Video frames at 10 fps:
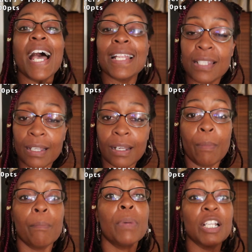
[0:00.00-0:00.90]
That took
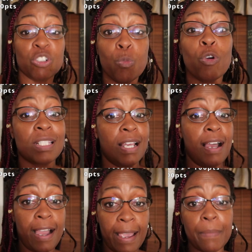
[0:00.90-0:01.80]
up much more
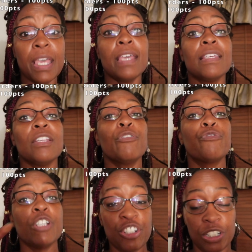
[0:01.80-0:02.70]
time than
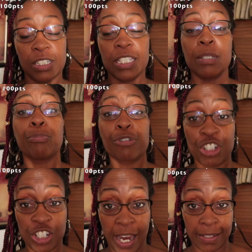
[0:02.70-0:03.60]
originally
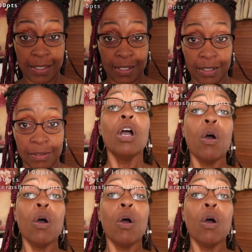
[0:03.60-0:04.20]
projected.